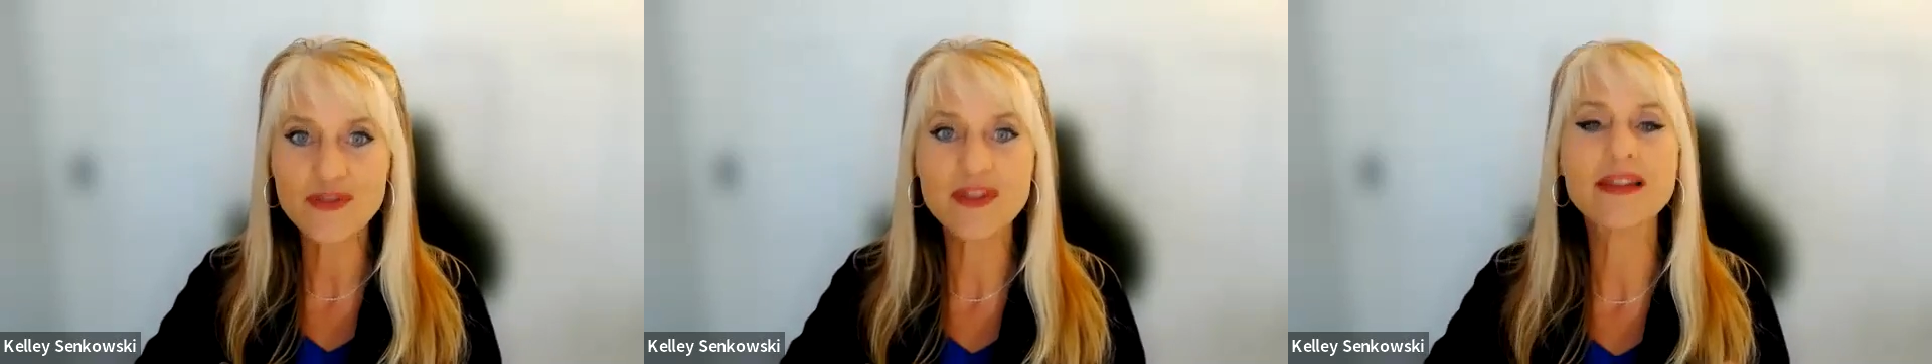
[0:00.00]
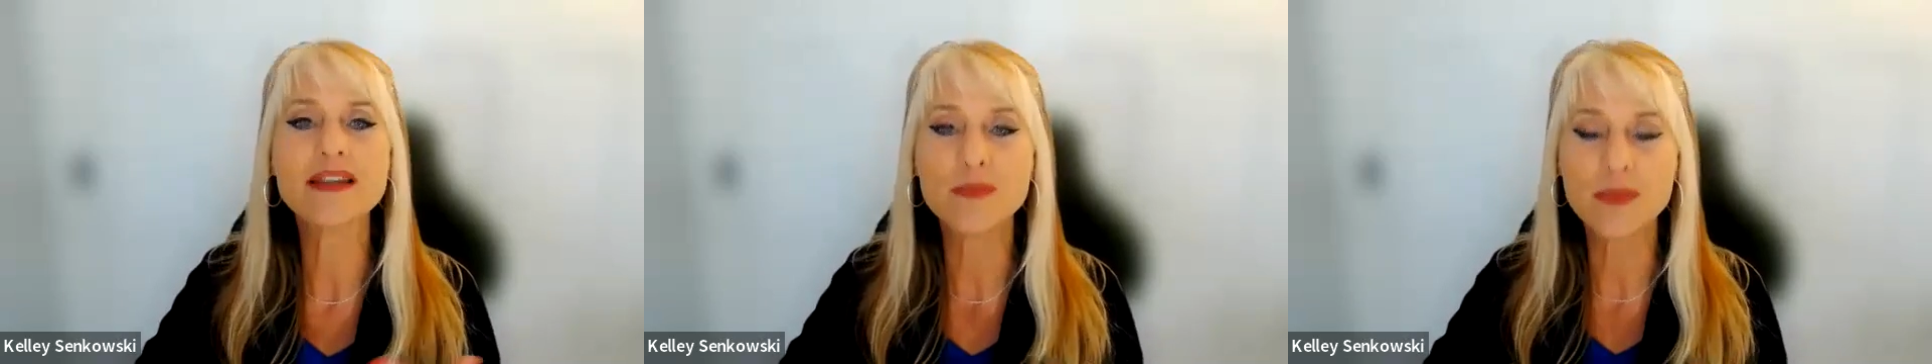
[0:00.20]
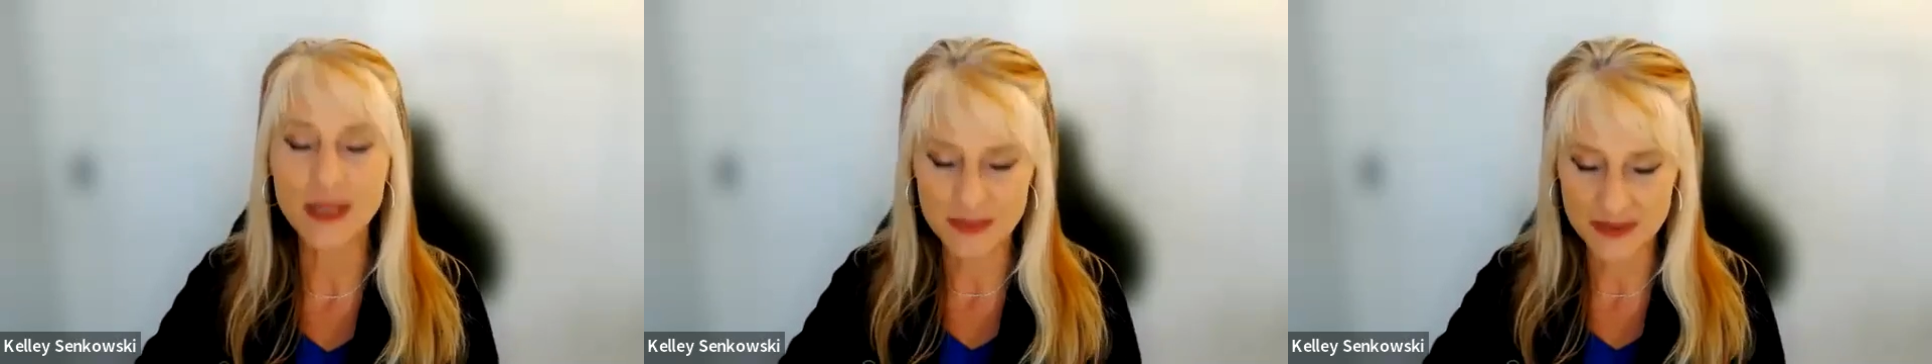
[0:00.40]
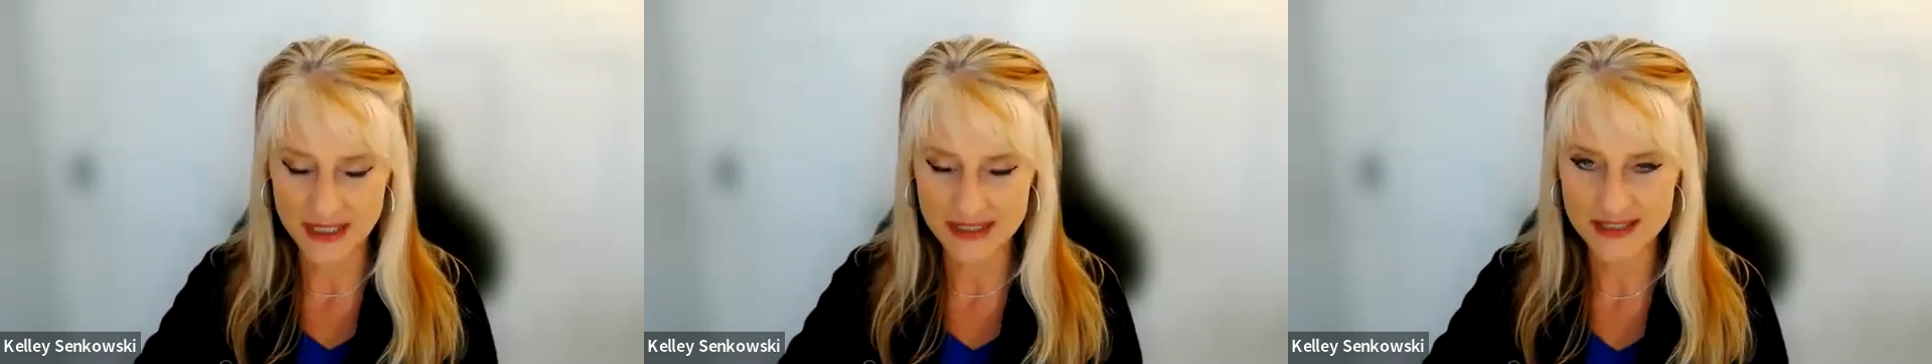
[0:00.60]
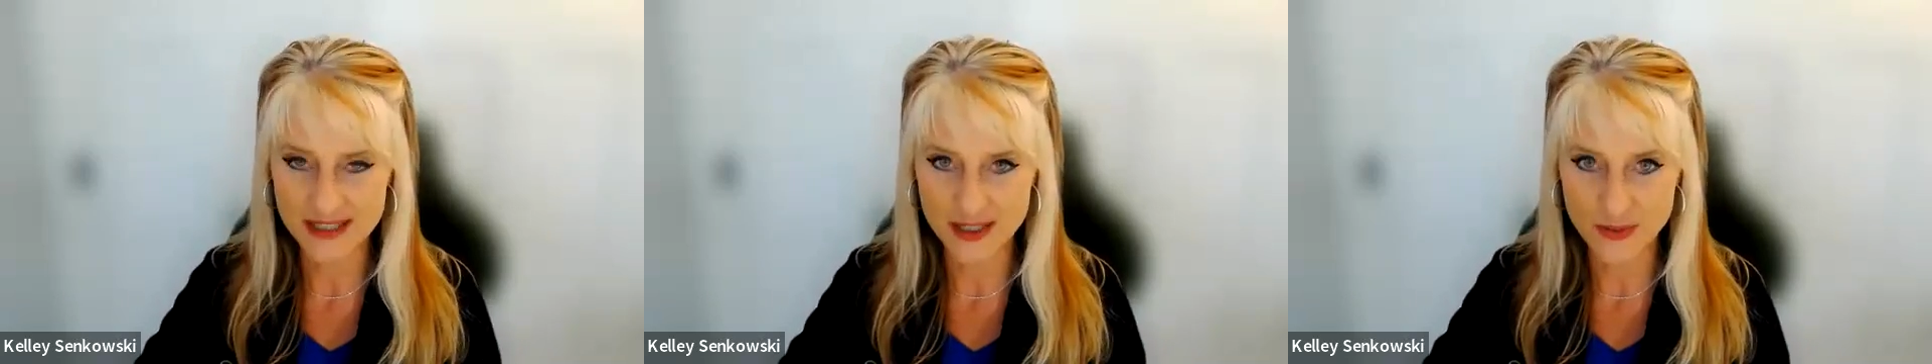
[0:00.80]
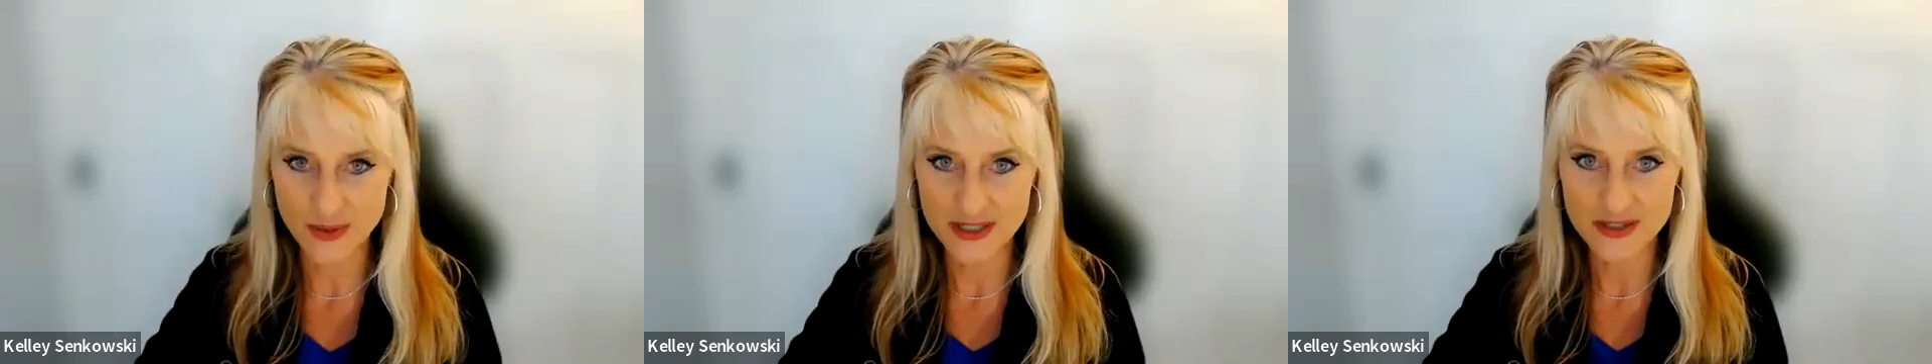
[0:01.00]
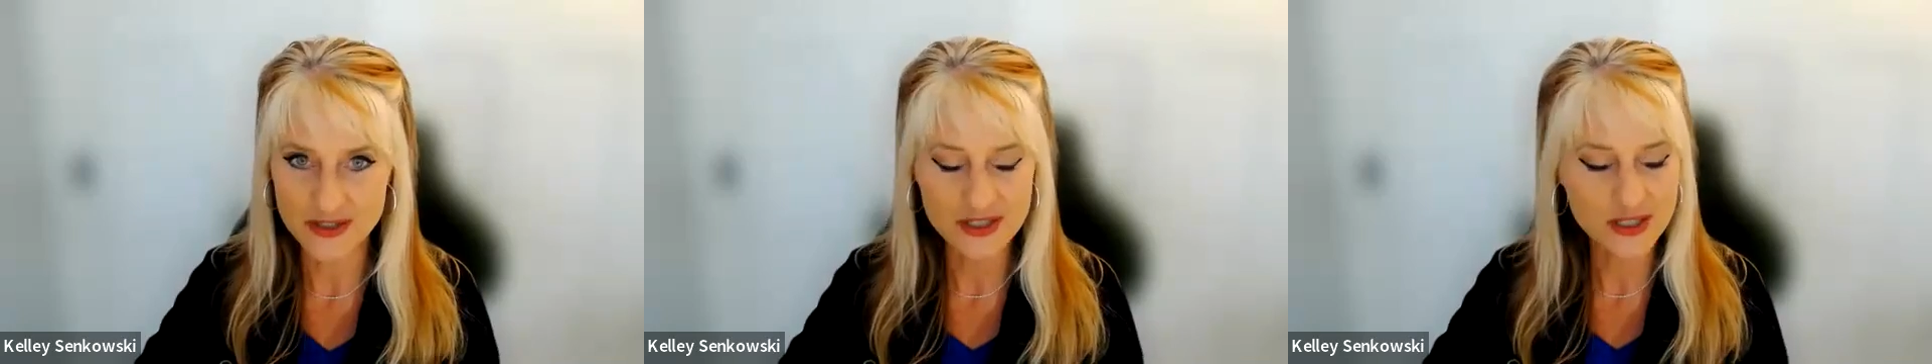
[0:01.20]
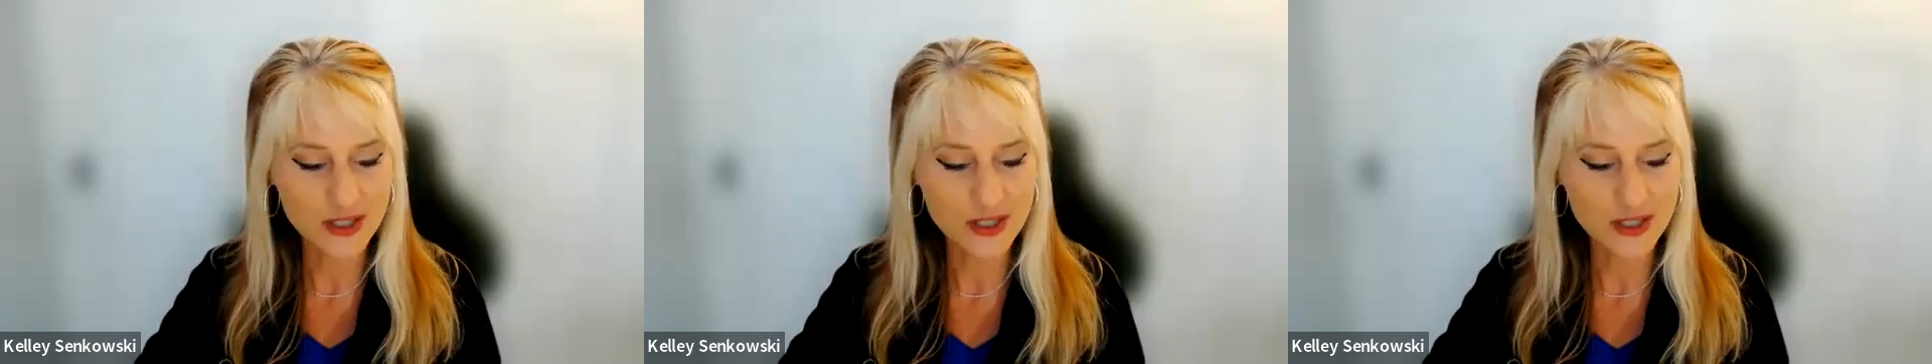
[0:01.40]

then they'll be able to ask a question.